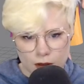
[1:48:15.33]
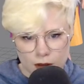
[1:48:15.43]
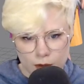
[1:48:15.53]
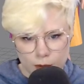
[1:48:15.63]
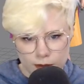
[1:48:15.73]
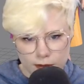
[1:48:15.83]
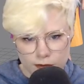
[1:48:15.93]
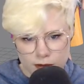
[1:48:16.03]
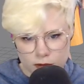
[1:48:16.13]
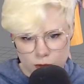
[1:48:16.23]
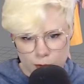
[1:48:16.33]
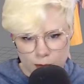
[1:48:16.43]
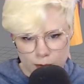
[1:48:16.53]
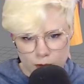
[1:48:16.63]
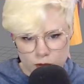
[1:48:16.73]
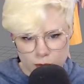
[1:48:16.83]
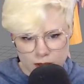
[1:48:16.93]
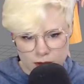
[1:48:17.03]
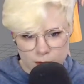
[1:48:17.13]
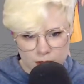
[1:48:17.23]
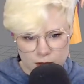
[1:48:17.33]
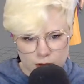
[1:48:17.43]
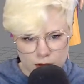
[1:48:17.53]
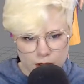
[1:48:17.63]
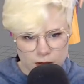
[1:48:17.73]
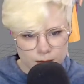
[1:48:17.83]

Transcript: Oh, I love that it's superimposed, but I didn't mean to do that.